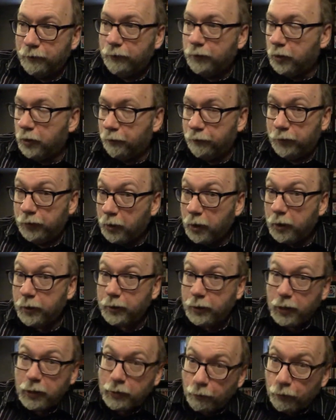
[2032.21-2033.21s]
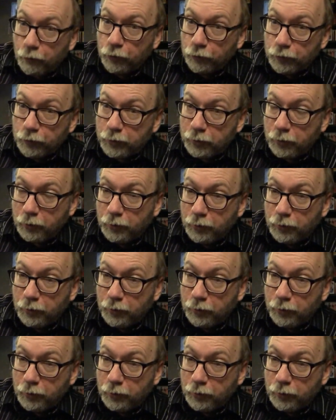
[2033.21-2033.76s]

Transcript: you know, United Kingdom roots